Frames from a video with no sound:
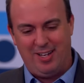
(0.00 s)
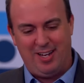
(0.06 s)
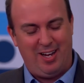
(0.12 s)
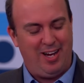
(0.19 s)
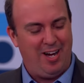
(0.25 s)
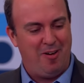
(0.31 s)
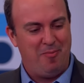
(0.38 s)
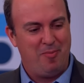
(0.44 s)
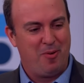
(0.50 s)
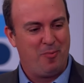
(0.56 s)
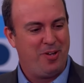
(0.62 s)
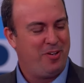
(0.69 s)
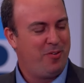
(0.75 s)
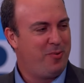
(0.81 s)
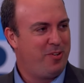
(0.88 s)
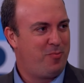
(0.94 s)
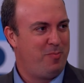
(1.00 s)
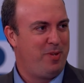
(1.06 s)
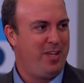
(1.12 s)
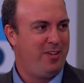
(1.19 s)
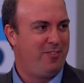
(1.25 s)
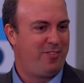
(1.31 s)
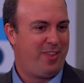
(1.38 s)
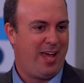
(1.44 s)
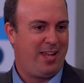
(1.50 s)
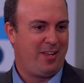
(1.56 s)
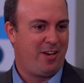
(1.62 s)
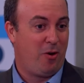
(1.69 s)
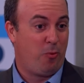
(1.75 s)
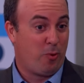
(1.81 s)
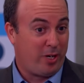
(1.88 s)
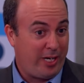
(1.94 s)
um, which, which means that, you
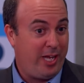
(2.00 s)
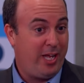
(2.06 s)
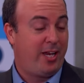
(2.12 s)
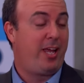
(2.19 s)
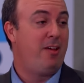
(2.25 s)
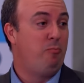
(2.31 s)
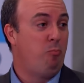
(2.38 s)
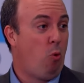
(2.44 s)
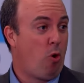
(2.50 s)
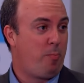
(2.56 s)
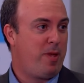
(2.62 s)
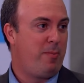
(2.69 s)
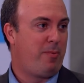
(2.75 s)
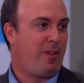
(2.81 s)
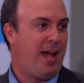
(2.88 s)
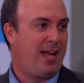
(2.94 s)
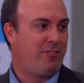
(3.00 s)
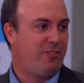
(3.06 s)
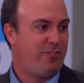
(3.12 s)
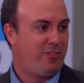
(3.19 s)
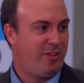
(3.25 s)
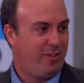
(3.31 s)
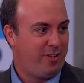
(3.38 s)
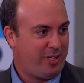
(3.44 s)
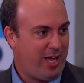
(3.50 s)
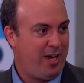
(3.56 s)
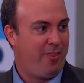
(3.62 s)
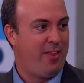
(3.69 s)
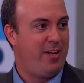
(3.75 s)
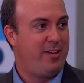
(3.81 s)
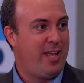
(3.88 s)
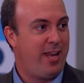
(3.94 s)
know, we're going to give more people access to kind
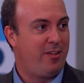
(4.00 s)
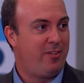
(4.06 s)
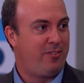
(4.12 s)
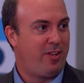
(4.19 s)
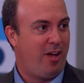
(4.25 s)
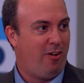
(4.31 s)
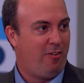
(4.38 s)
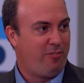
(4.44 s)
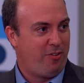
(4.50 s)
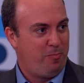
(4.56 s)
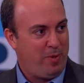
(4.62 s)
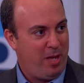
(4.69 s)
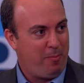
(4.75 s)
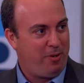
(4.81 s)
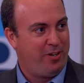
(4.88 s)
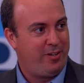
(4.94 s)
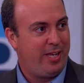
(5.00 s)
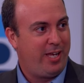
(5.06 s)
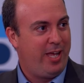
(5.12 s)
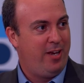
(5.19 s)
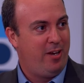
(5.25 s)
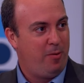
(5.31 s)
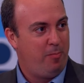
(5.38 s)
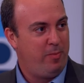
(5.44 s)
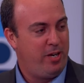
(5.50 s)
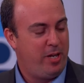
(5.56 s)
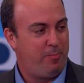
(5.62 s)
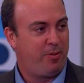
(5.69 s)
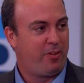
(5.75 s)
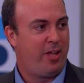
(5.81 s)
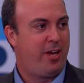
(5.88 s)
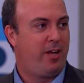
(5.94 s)
of the data itself and be able to dig in and
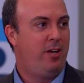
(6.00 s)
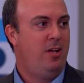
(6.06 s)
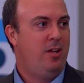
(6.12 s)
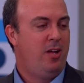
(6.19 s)
manipulate it